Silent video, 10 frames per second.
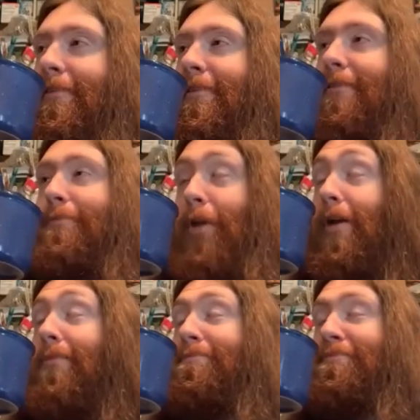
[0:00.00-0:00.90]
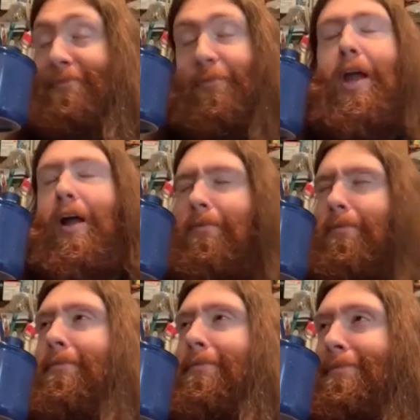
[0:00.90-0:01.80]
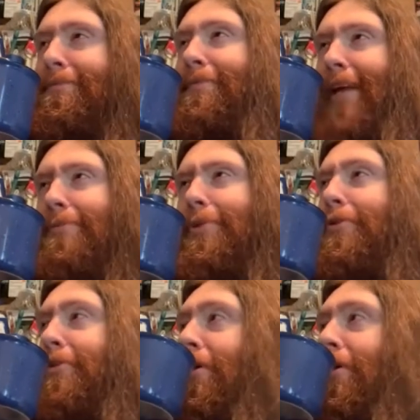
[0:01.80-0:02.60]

say that. Yeah. I'll say yeah. That. But uh,